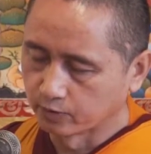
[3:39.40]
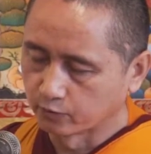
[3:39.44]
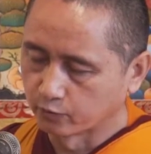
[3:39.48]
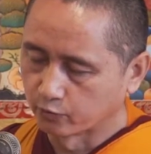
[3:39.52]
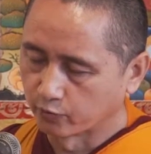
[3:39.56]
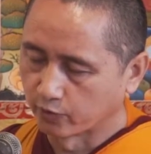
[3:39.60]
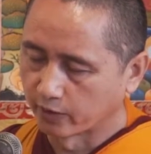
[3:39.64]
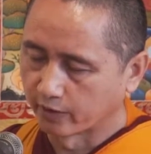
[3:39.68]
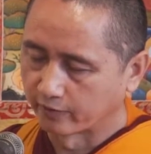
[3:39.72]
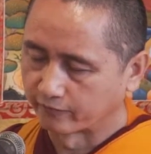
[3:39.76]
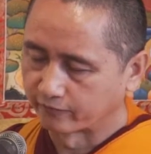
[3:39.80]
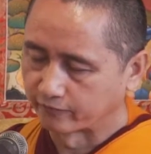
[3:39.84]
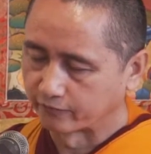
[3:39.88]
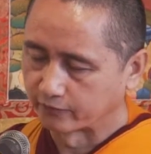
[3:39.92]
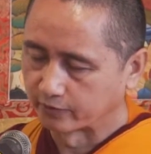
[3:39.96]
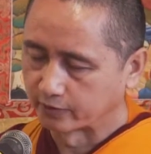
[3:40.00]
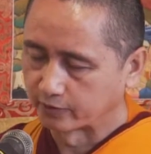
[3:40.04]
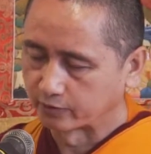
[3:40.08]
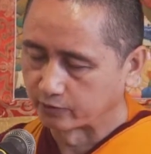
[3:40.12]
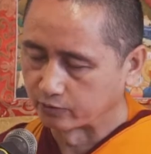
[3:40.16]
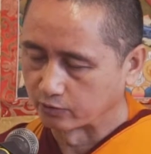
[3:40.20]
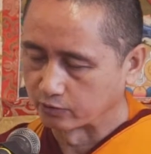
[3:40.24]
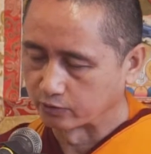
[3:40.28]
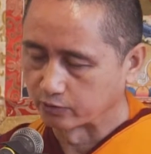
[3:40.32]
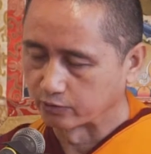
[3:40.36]
who have
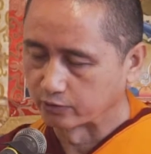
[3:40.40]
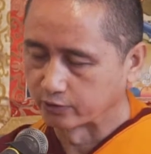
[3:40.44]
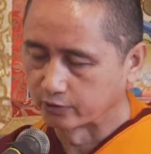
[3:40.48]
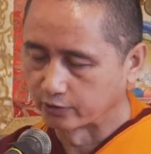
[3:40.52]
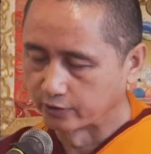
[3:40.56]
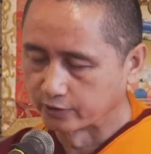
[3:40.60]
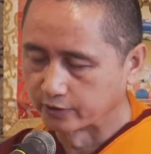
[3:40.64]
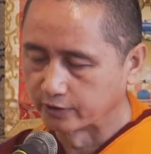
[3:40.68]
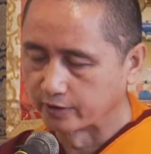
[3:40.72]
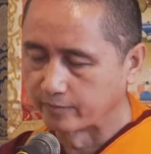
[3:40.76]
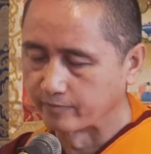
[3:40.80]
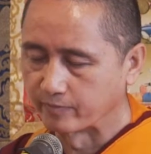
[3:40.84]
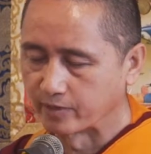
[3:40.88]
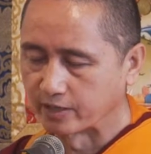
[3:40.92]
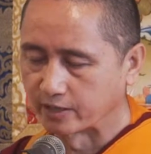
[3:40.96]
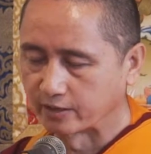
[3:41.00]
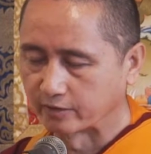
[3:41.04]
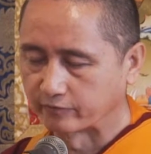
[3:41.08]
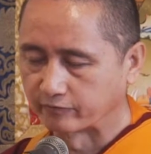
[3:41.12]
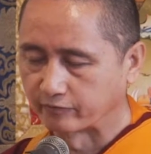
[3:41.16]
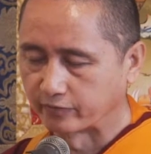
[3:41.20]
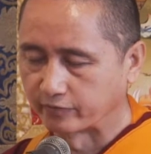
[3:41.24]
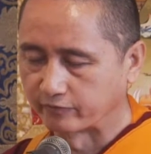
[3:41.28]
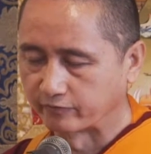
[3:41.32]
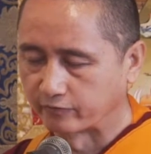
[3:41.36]
uh, not heard the
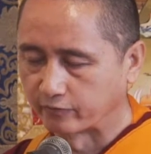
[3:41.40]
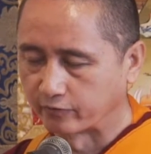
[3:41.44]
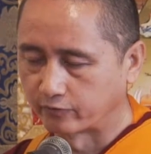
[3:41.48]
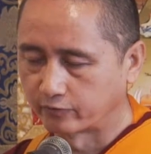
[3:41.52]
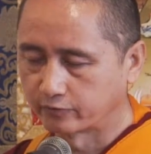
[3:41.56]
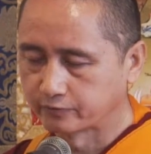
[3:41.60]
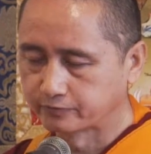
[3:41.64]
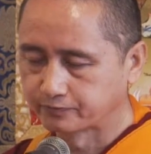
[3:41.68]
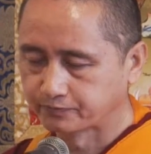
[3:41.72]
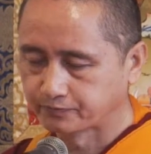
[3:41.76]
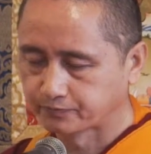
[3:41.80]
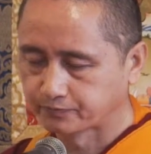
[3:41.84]
meaning before.